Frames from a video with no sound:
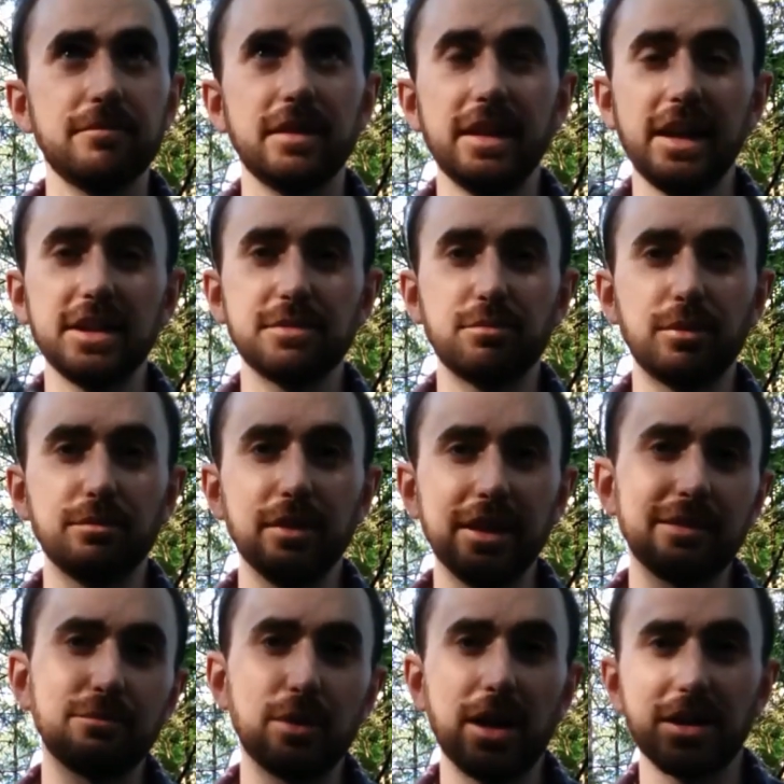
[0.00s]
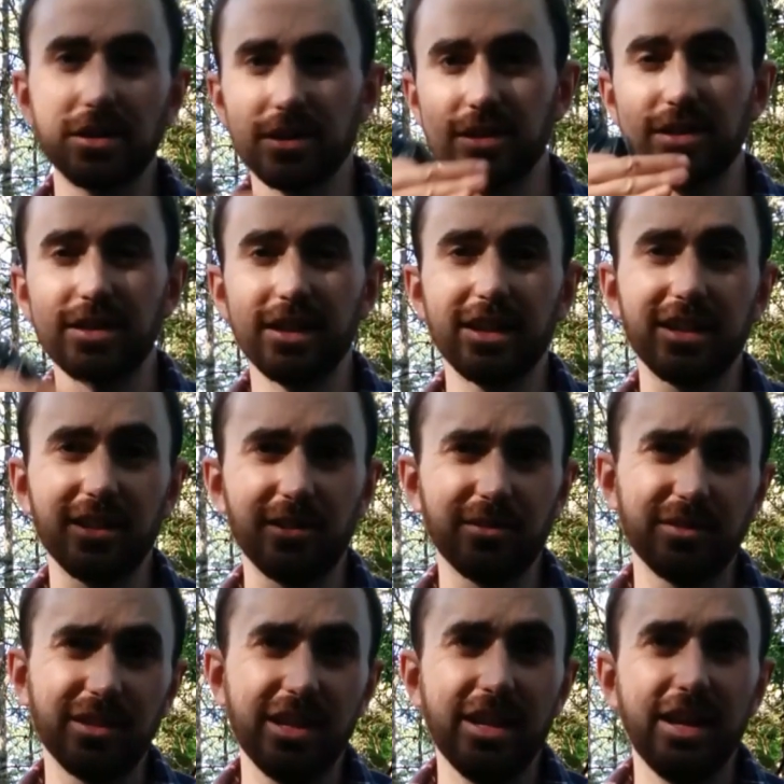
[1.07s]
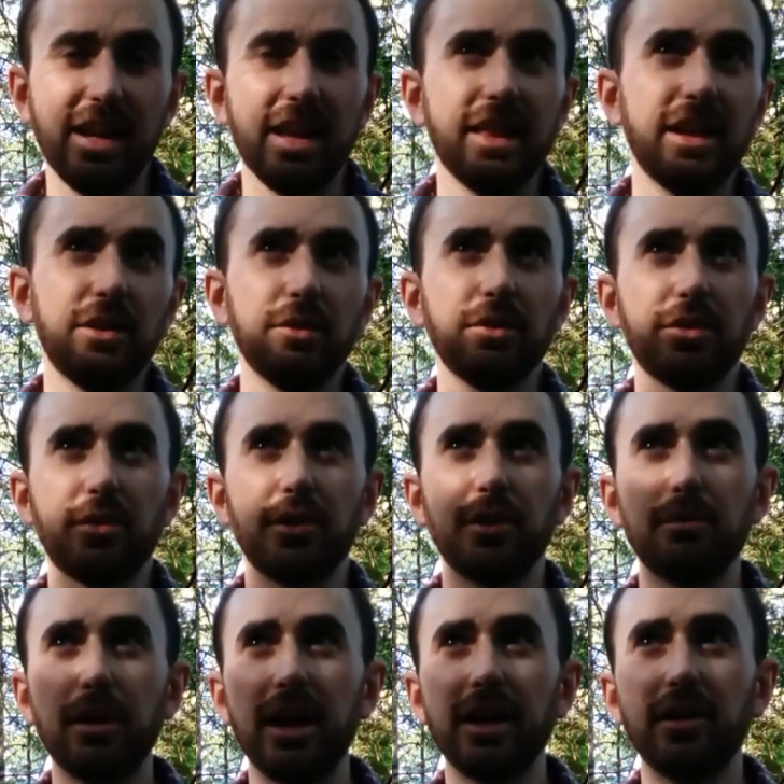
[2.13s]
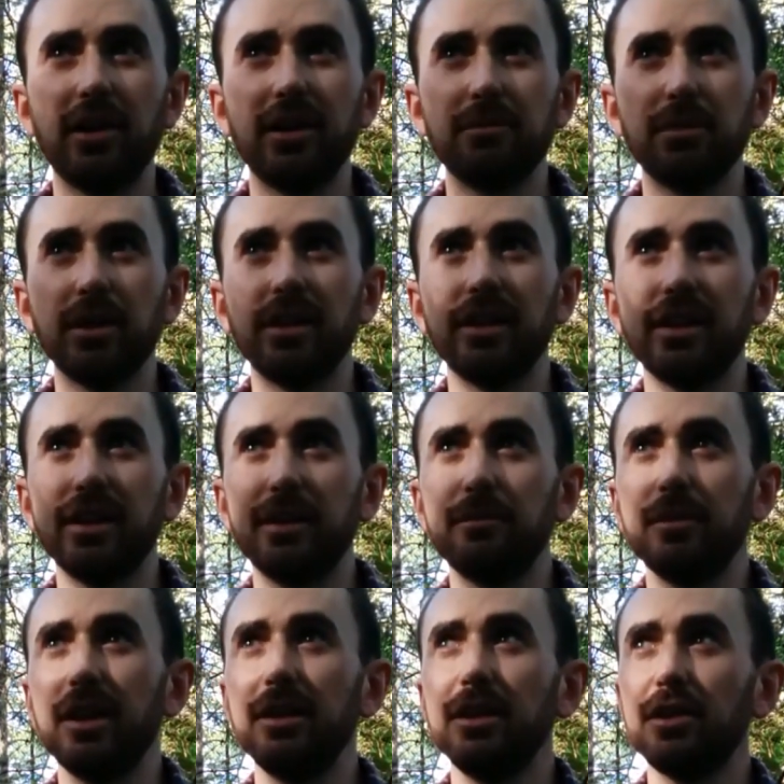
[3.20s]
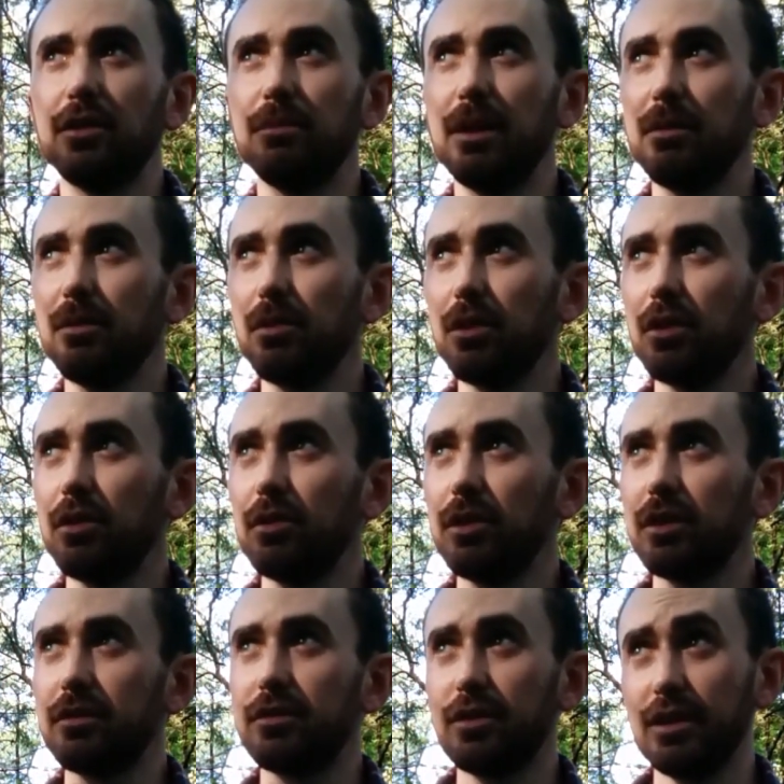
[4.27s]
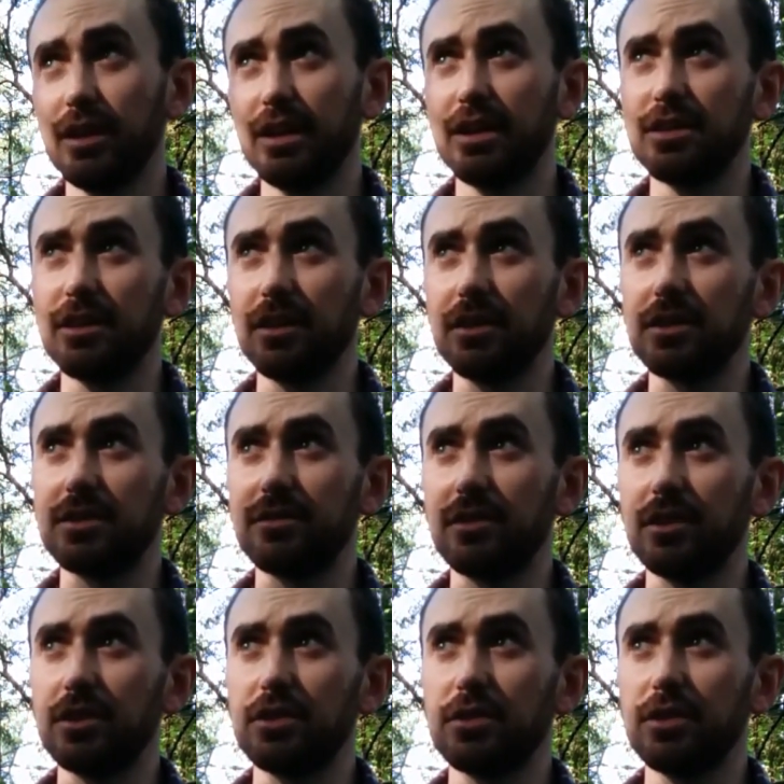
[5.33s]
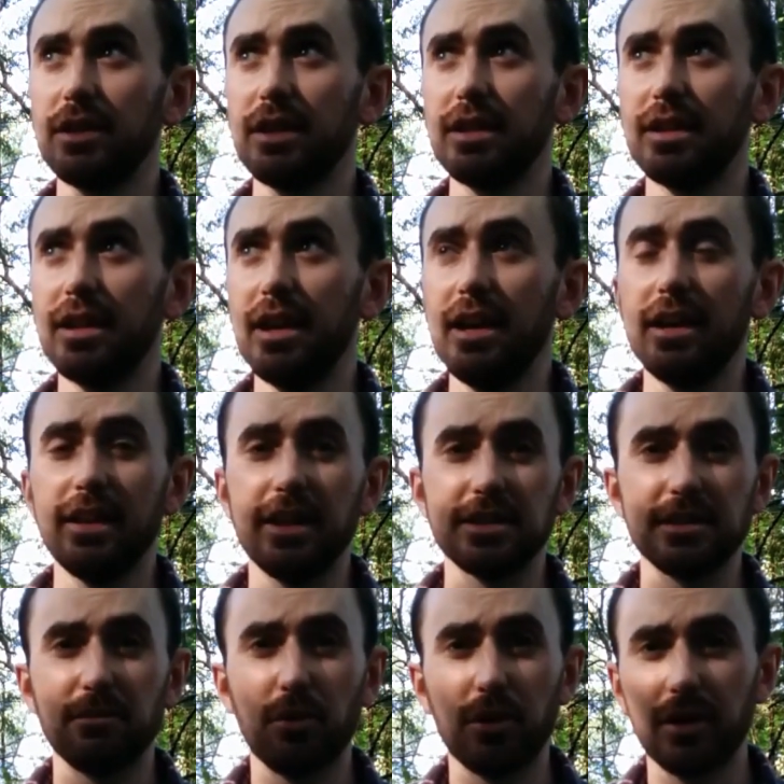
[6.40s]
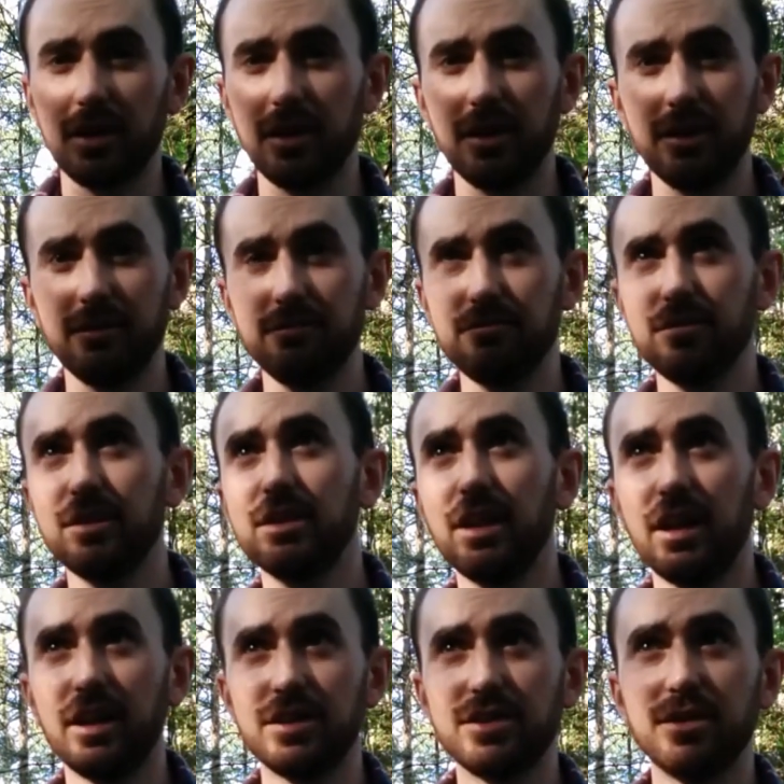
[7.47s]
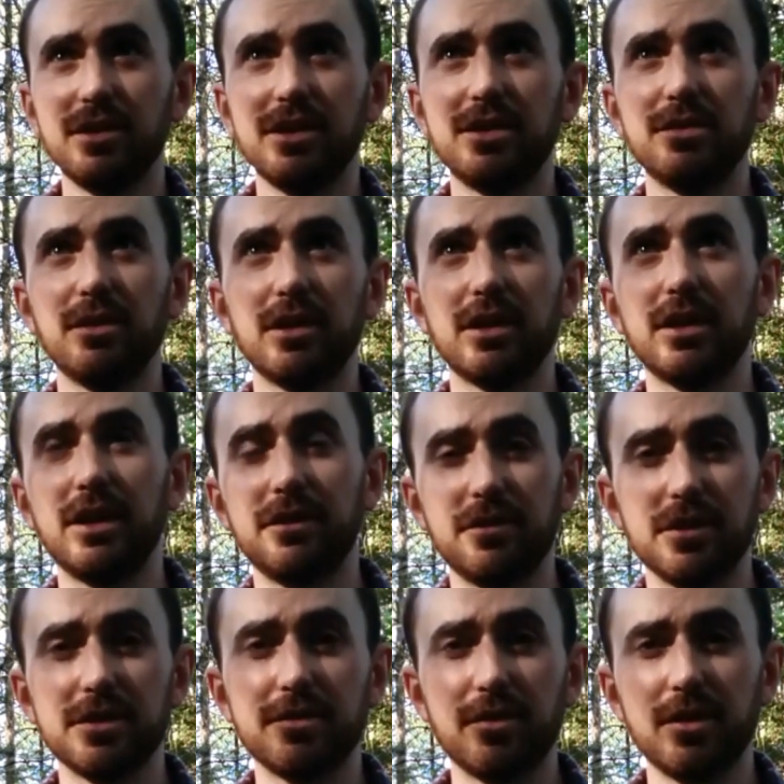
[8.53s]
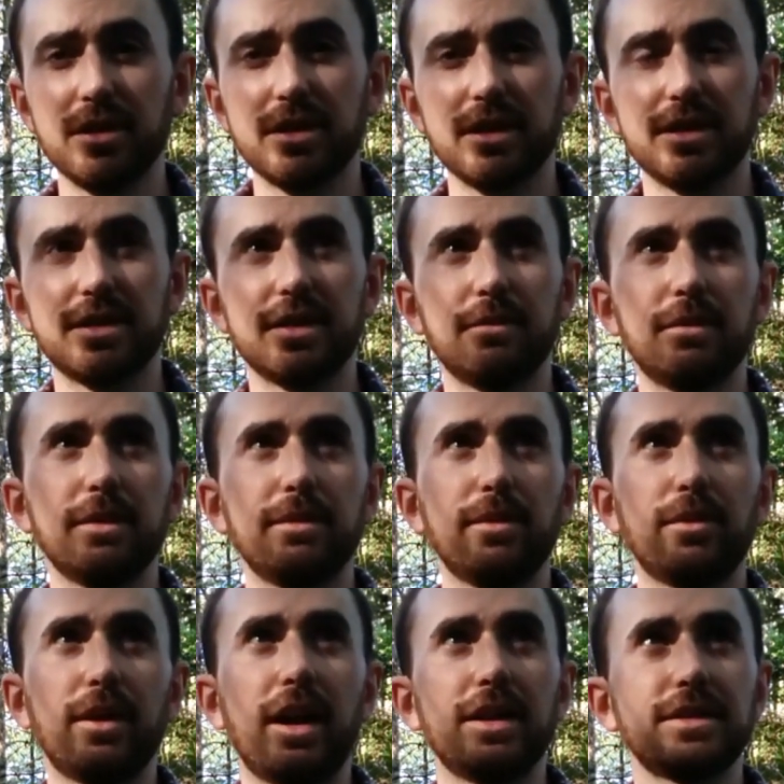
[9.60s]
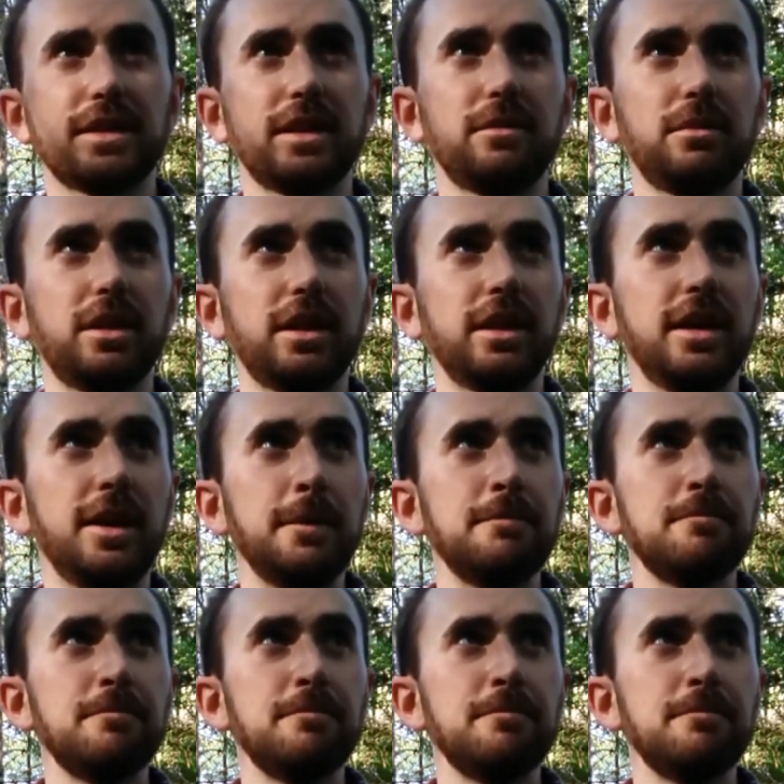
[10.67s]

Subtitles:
nice like branches sticking out that you would throw your bag on. But maybe we'll go look for like a Douglas fir tree that's more suited to a coniferous forest, because some people were asking me